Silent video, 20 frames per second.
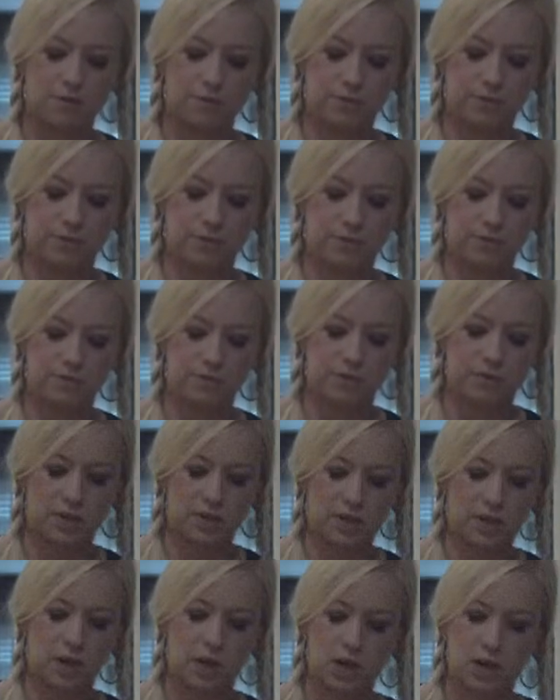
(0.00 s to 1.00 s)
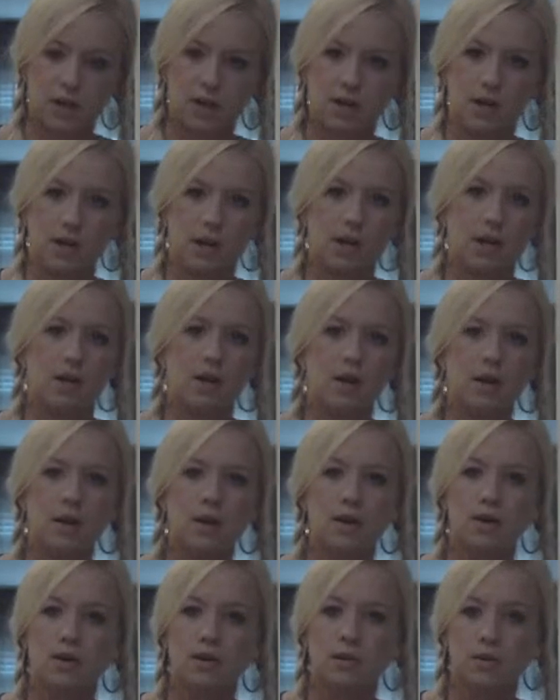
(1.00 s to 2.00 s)
full of really hearty,
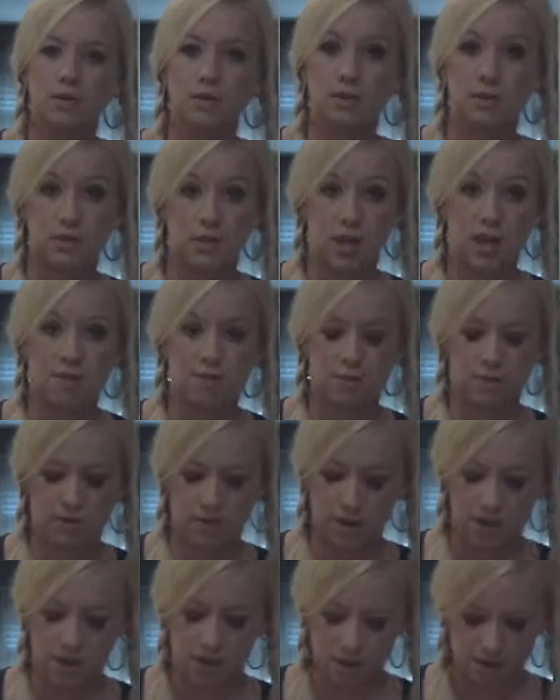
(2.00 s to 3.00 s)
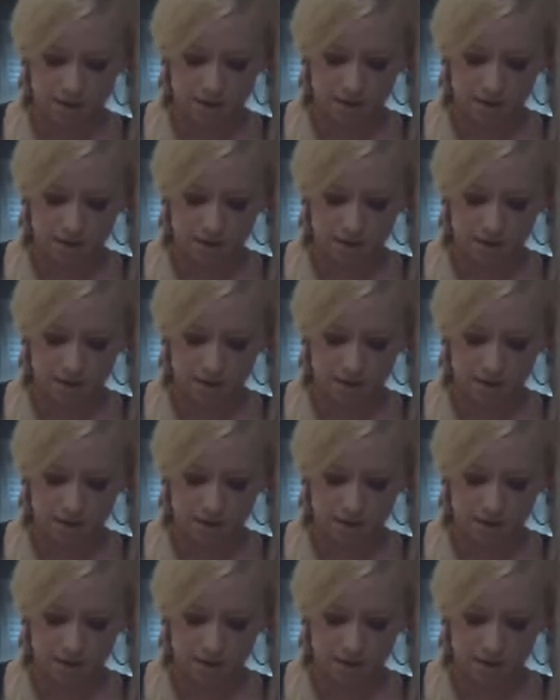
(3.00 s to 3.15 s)
savory